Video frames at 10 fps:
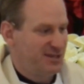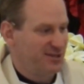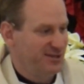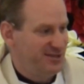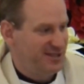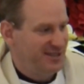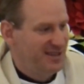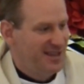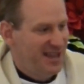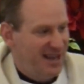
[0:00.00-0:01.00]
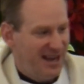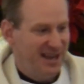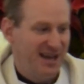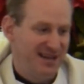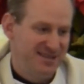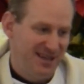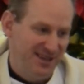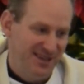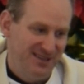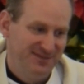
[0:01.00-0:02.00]
resolution. And I got to
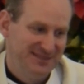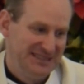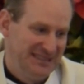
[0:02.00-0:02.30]
tell you,